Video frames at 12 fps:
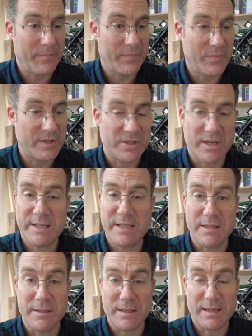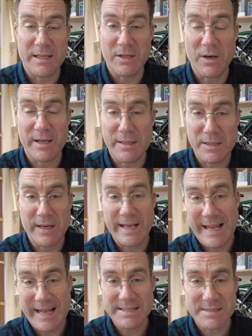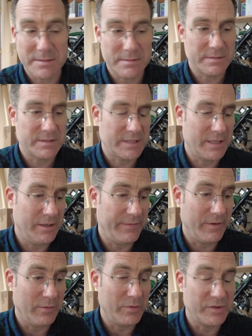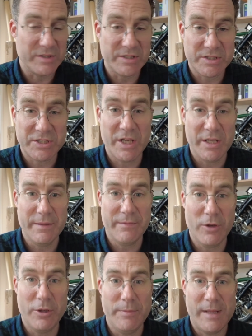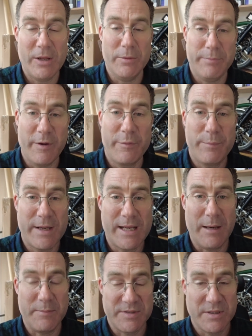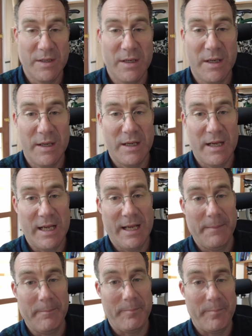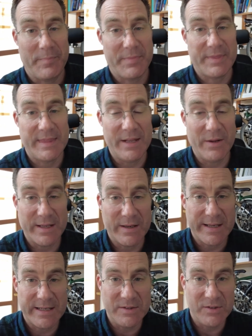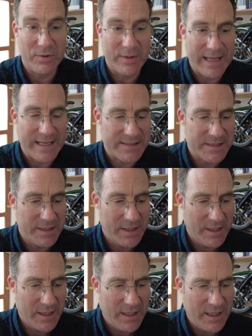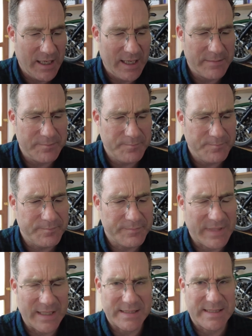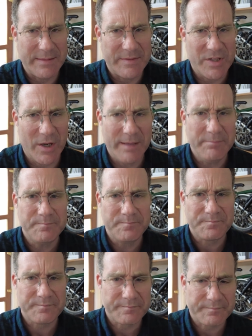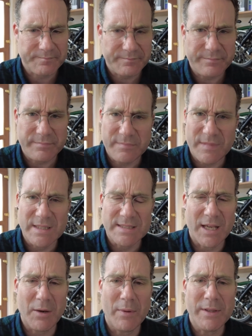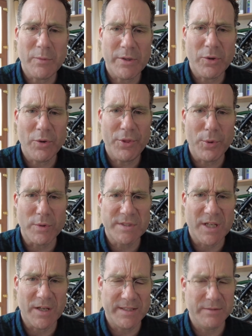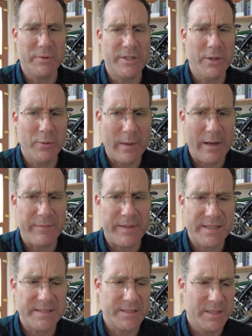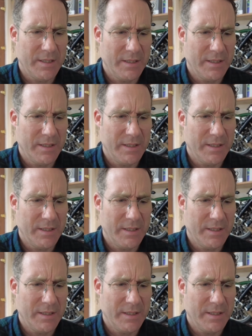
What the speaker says: which I didn't think I had. So if I want to just turn the volume down on both pickups, then I can do that at the same time. So I wonder what your thoughts are. Were you aware of this?